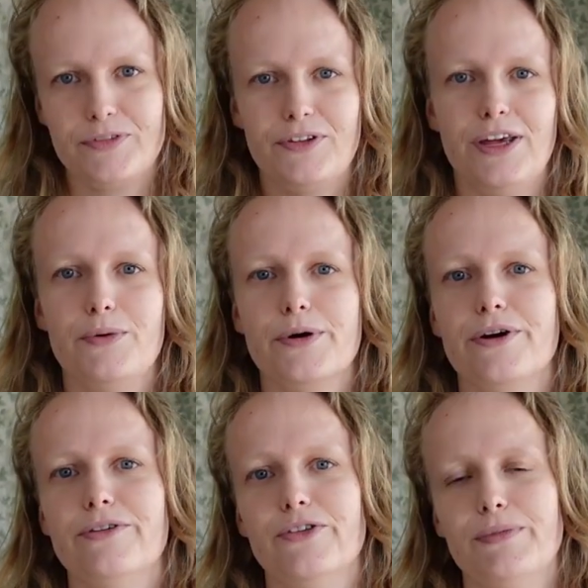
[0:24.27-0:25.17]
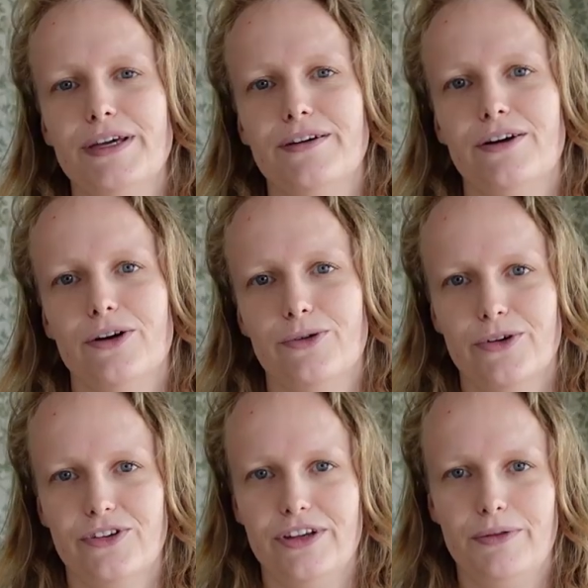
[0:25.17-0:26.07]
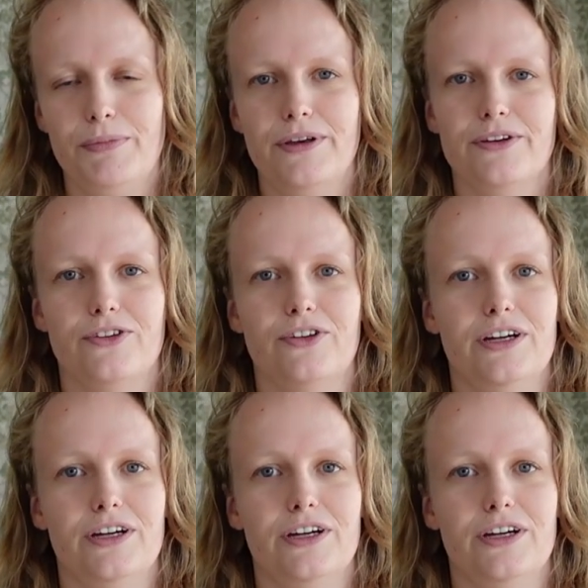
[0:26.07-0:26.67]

Today we're going to make a corset because